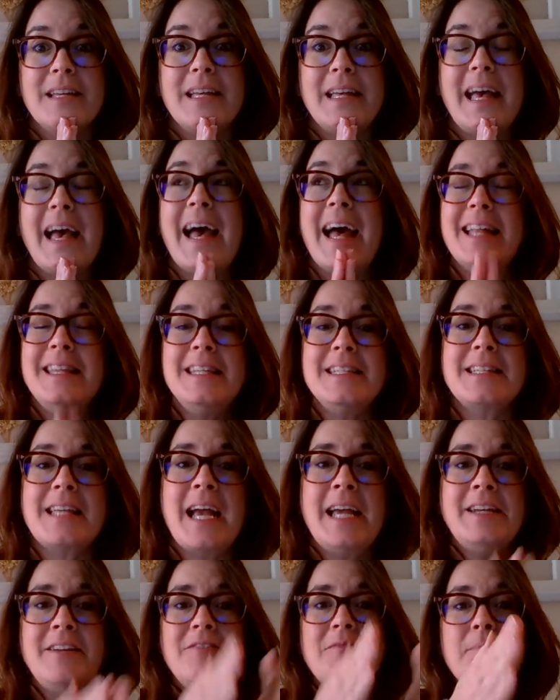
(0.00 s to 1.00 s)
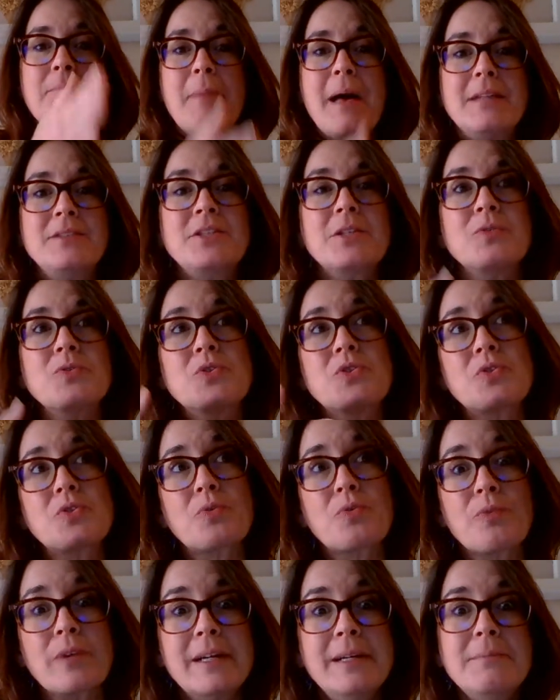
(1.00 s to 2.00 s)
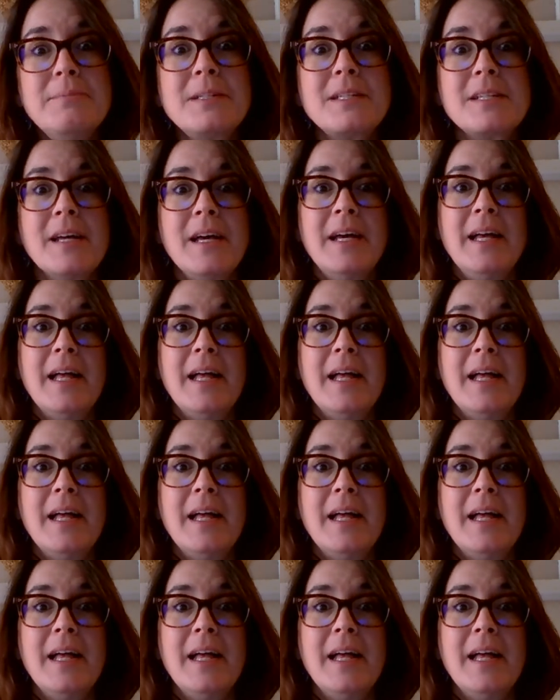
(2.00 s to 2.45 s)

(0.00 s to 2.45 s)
had this kind of mental script